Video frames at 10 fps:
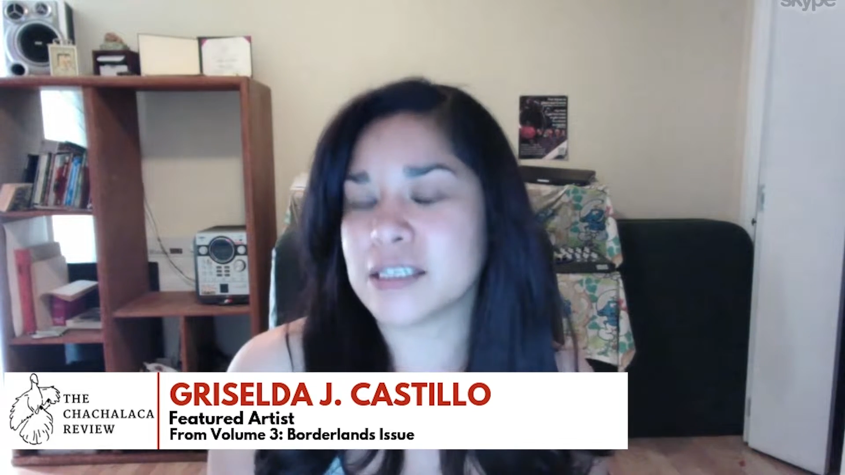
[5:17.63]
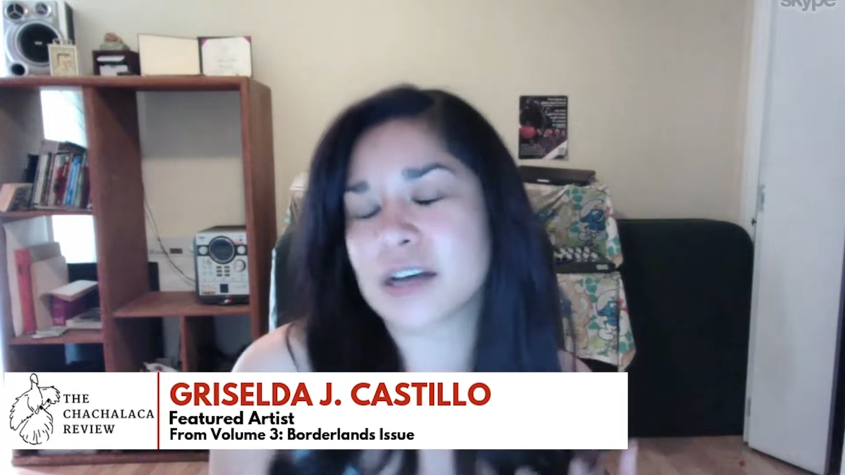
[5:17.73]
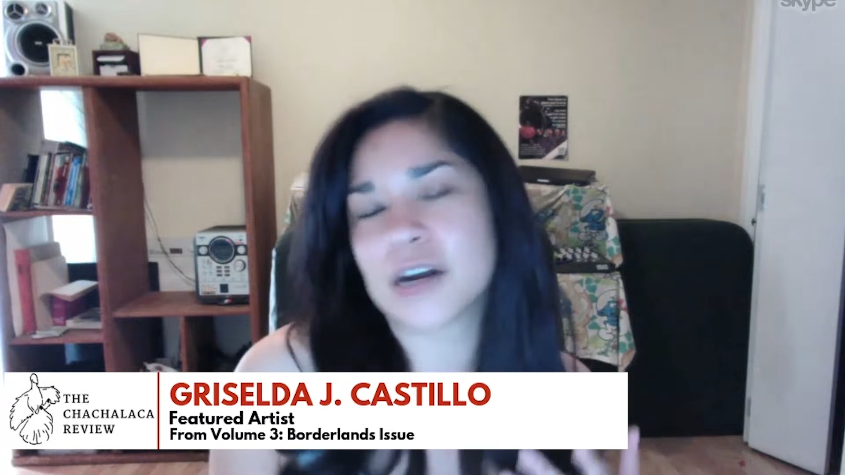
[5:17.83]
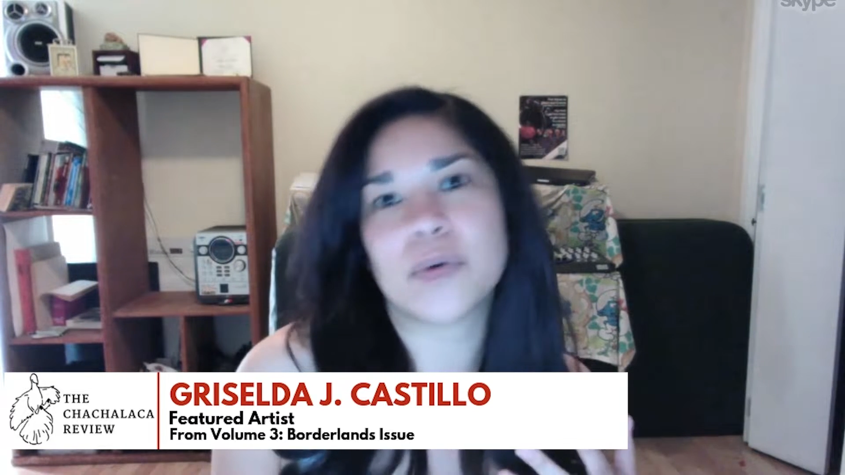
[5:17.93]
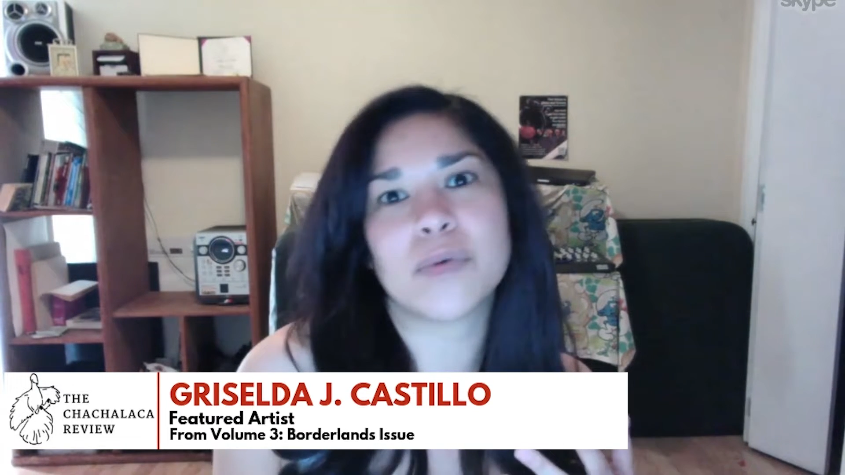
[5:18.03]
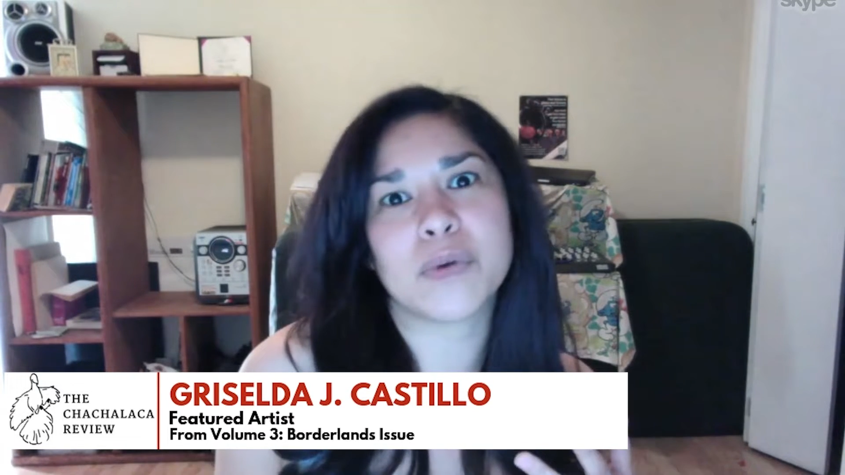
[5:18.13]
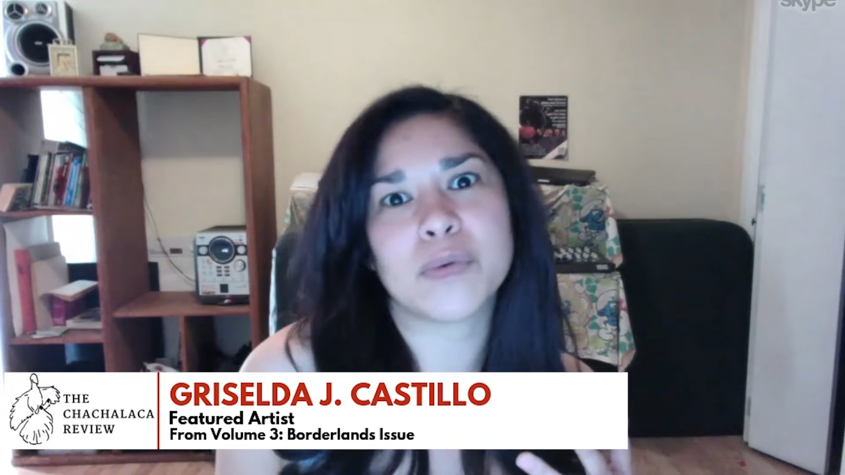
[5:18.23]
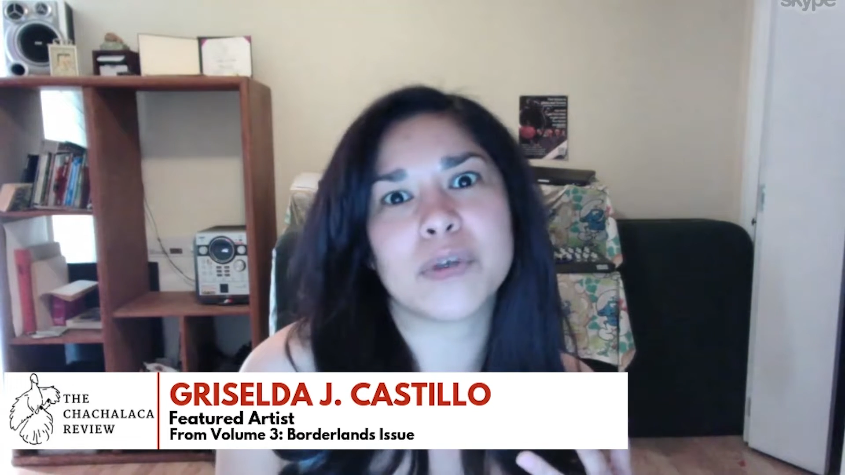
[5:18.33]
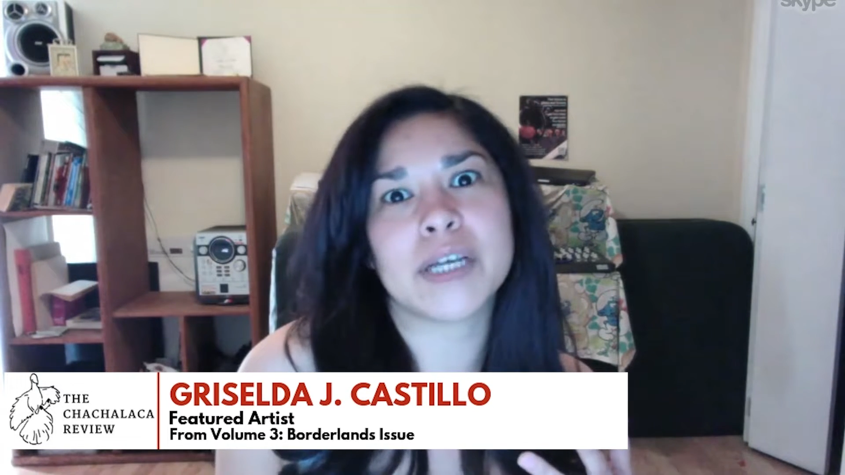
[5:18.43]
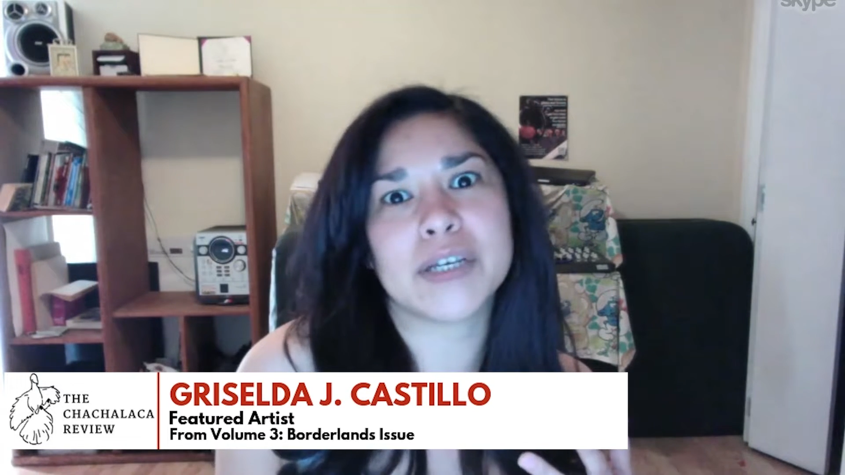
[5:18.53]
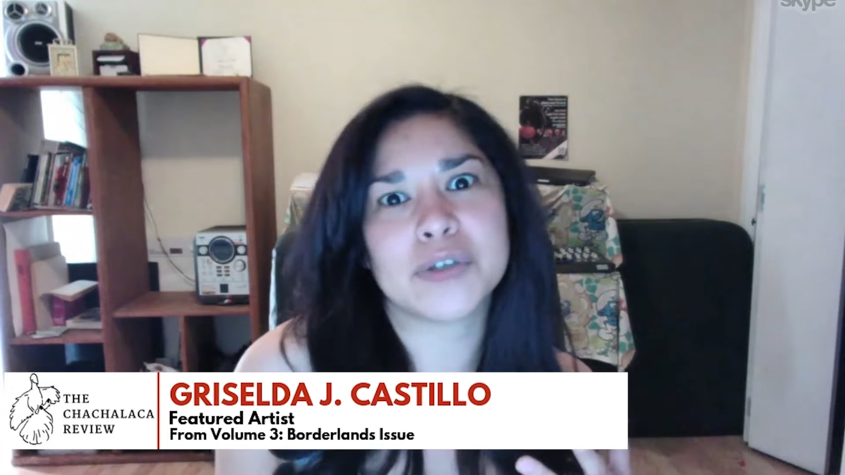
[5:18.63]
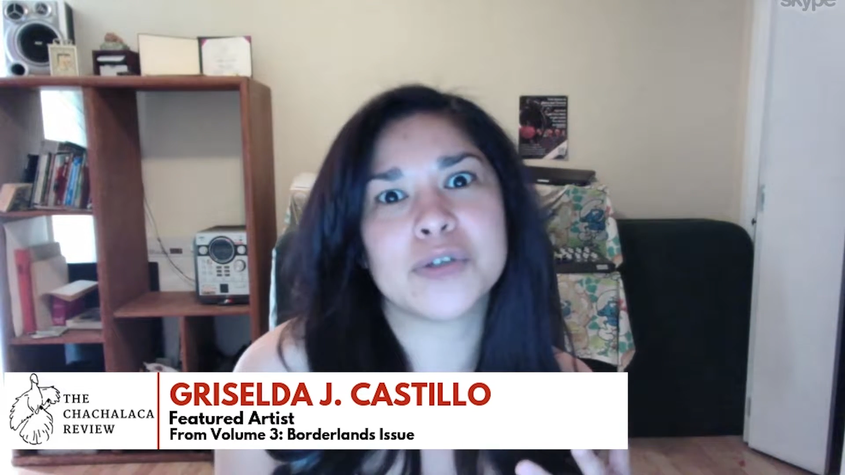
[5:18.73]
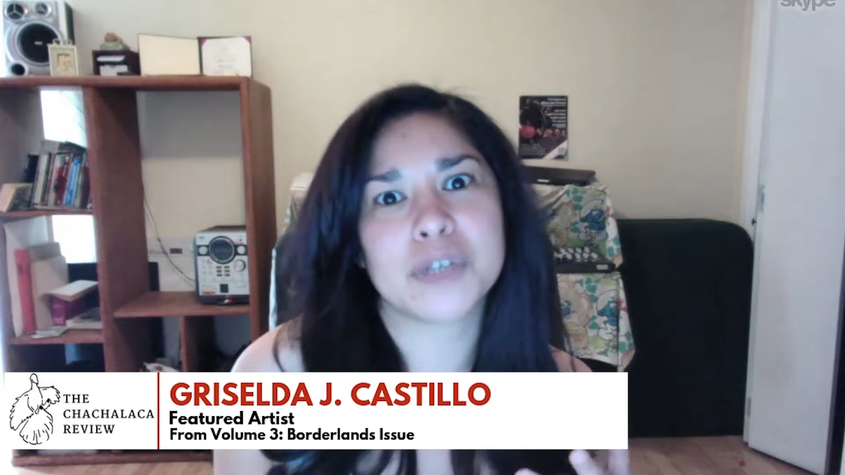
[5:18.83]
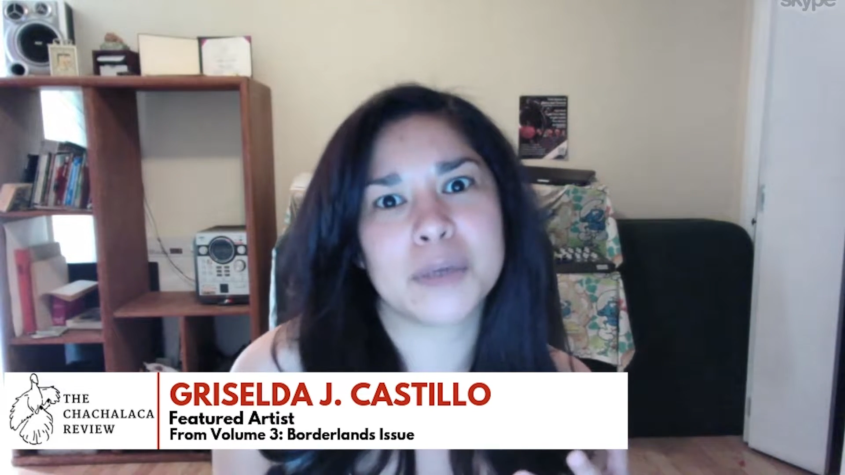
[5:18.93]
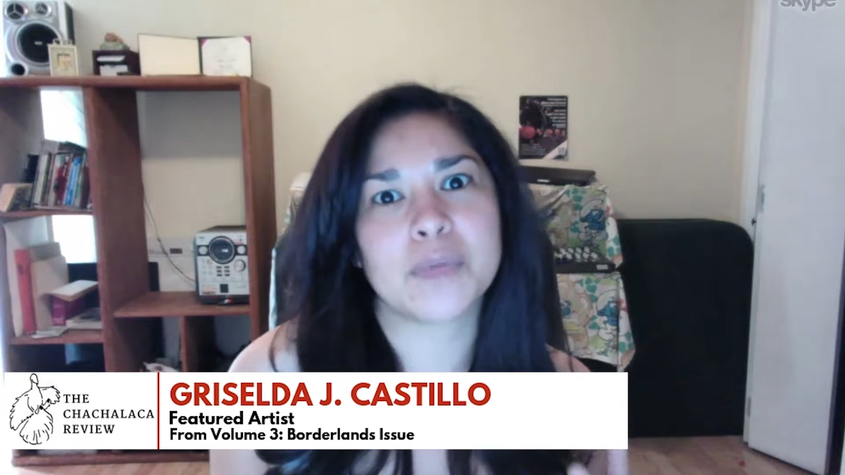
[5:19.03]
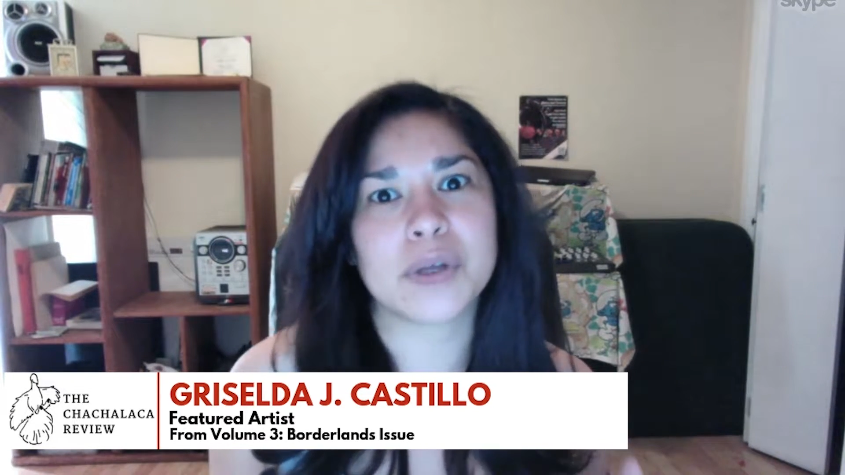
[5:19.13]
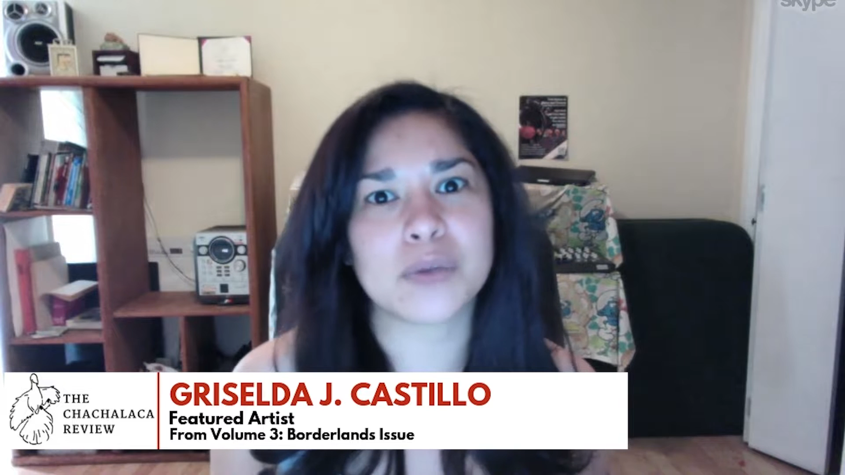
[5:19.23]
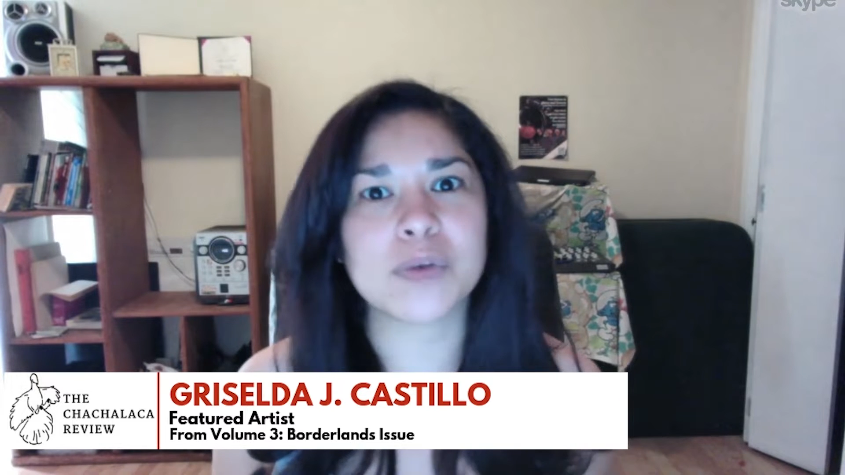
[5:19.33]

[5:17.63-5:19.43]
got a relationship with